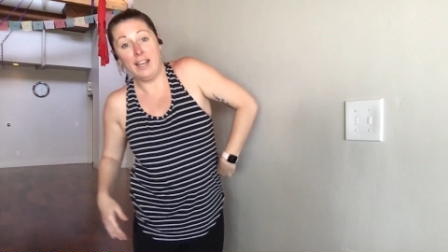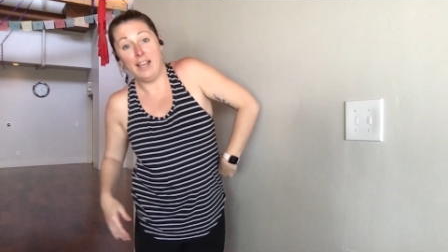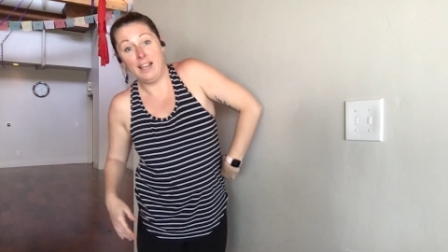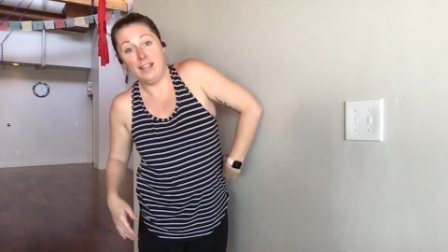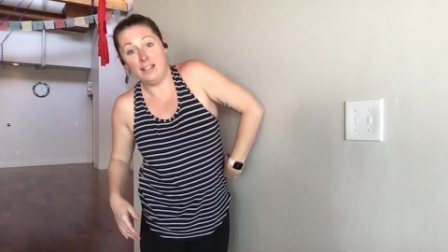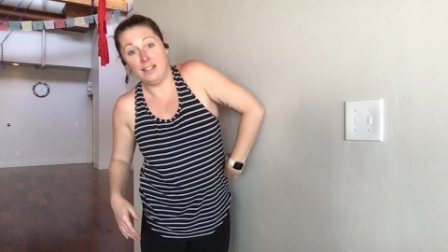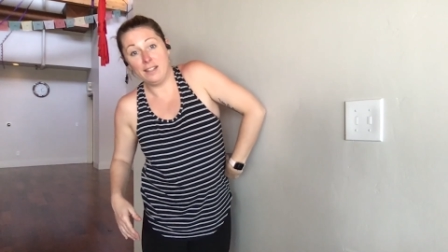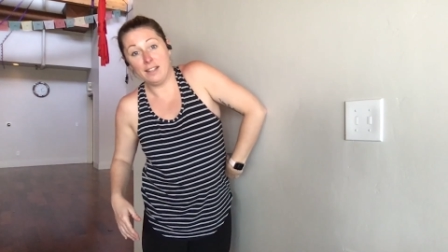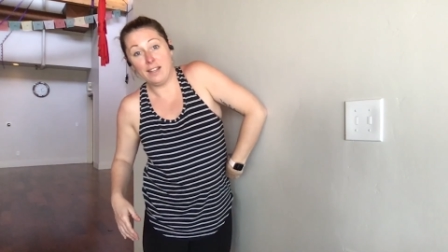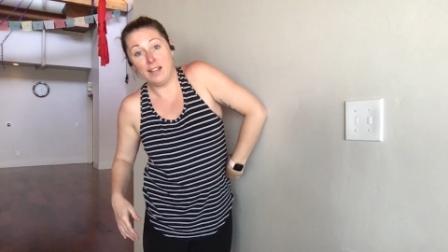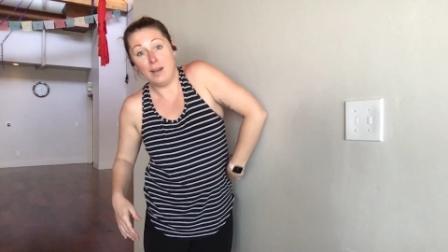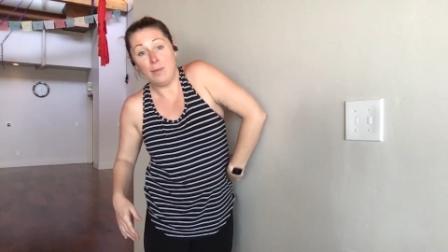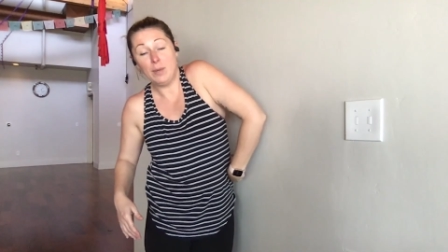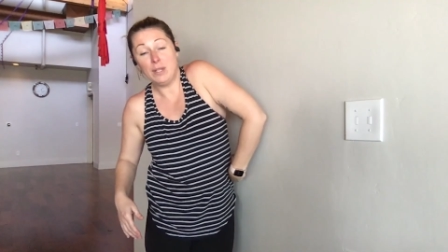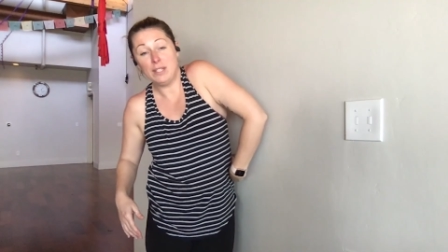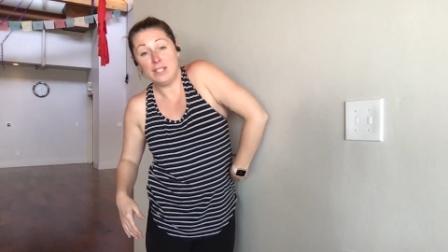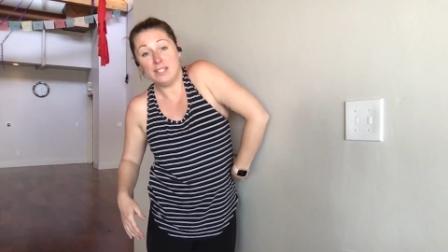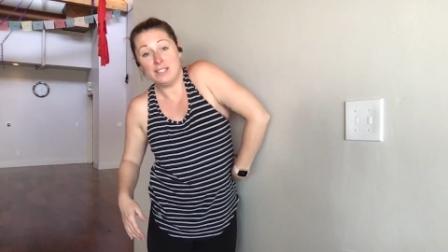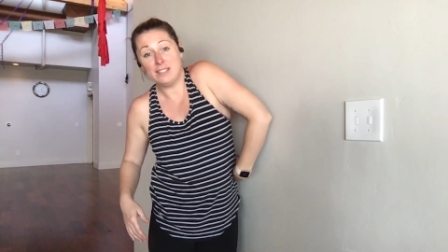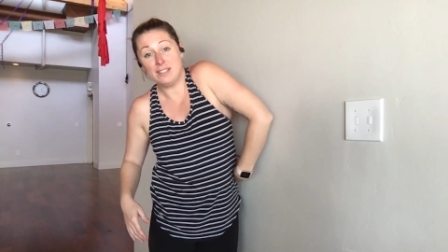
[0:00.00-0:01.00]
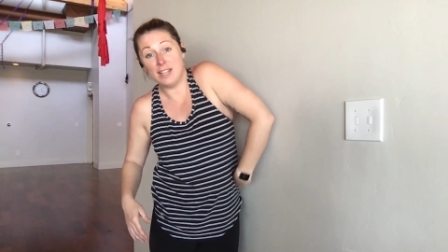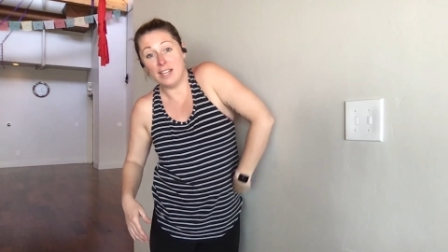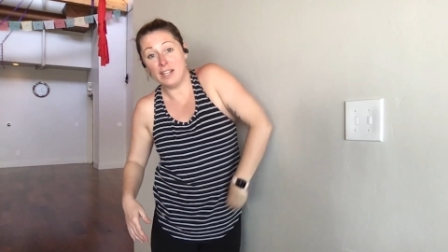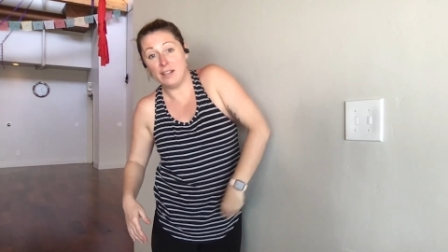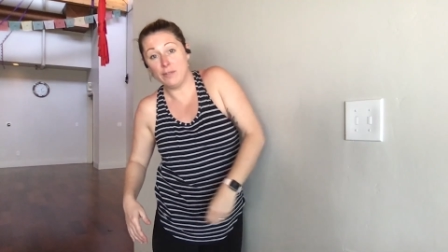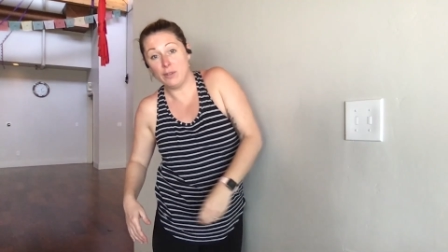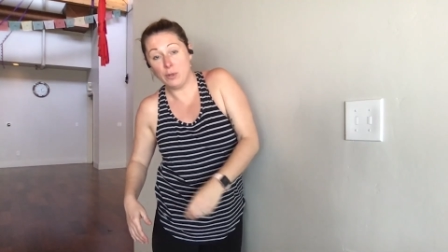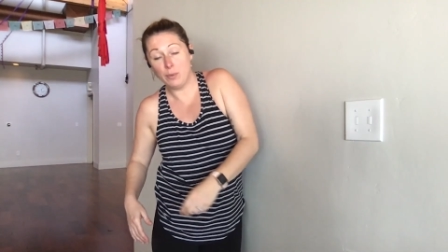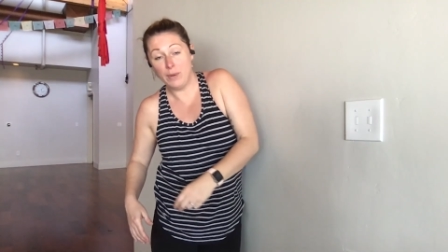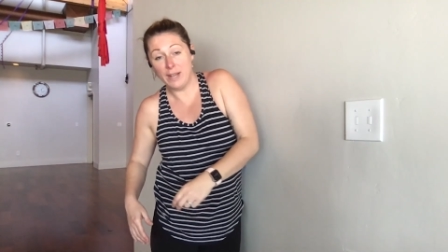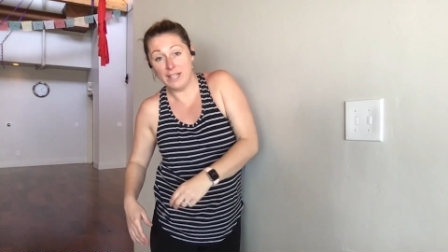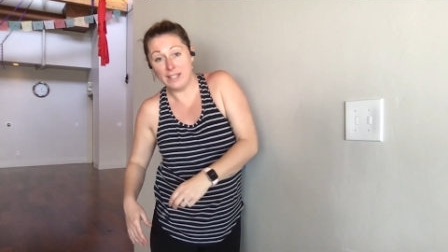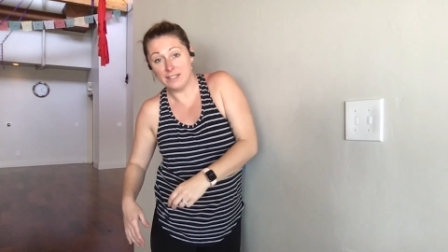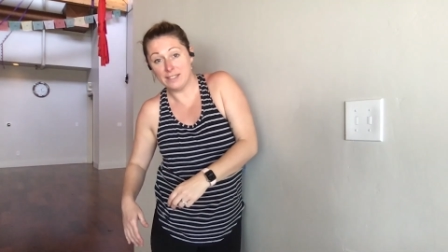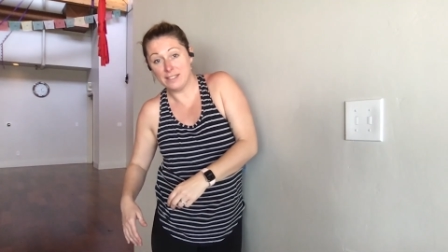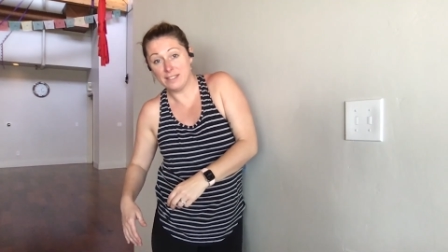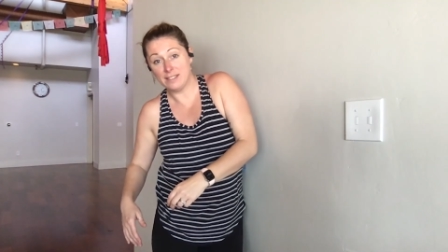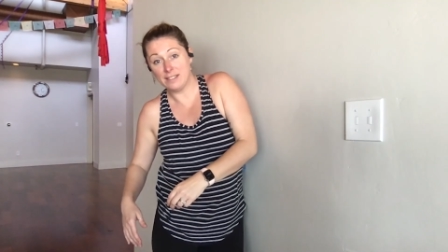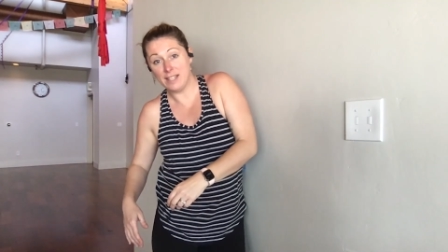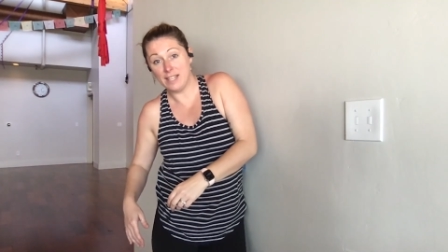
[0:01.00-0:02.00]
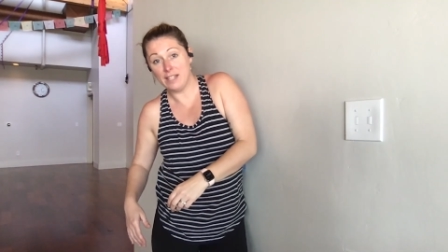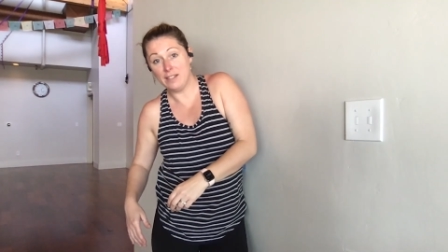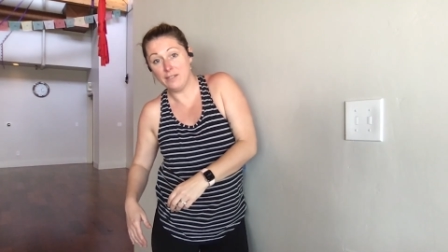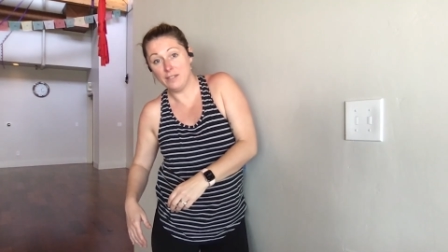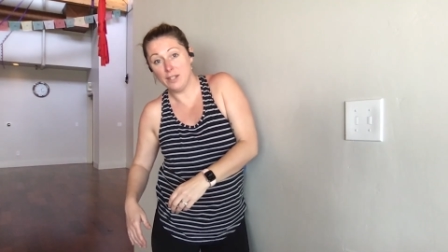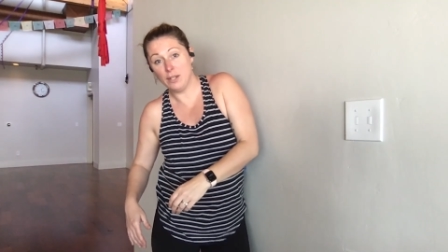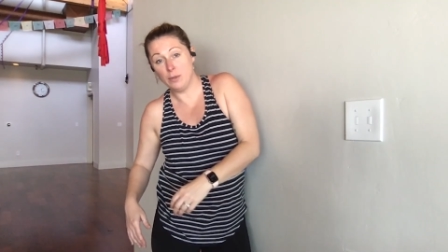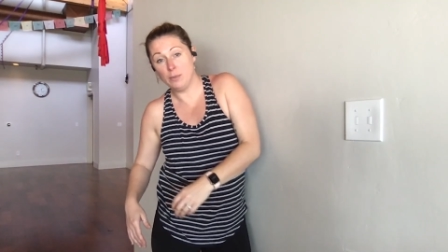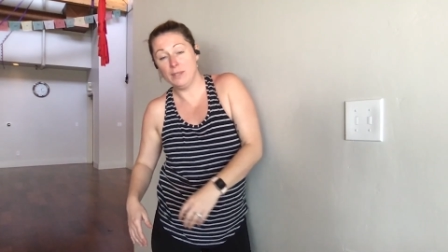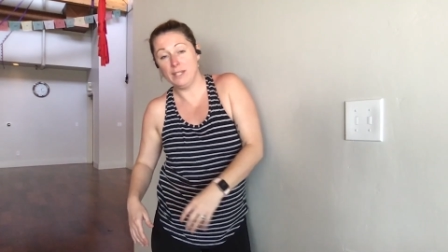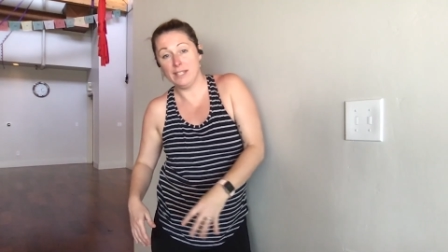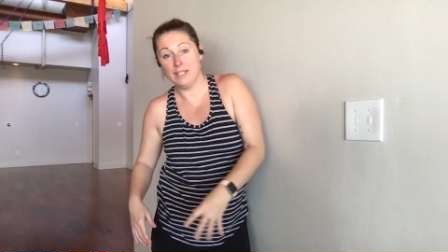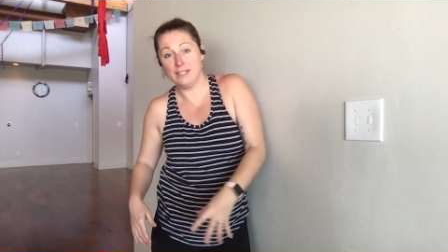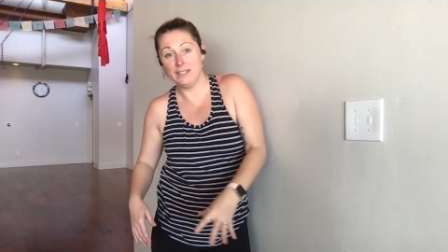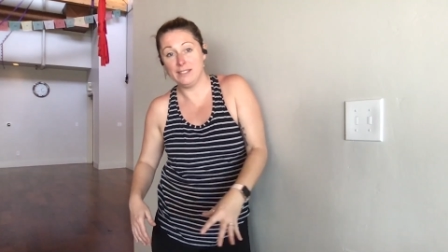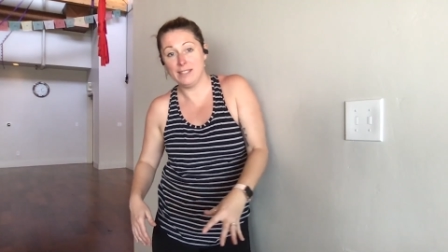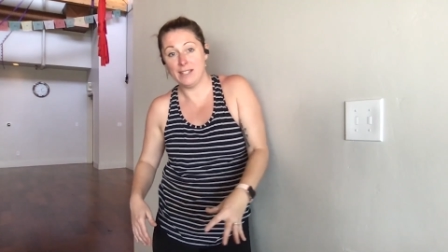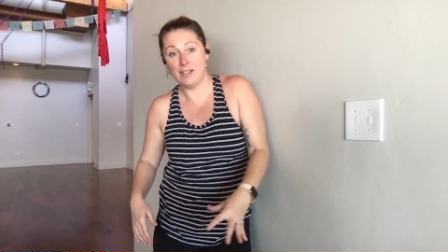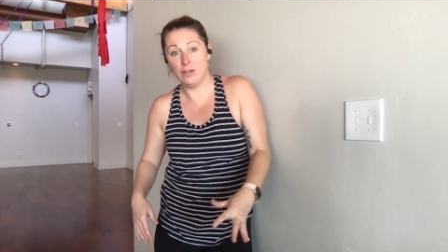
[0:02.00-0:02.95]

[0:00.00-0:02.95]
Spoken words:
and come onto the side of your waist, the side of the obliques.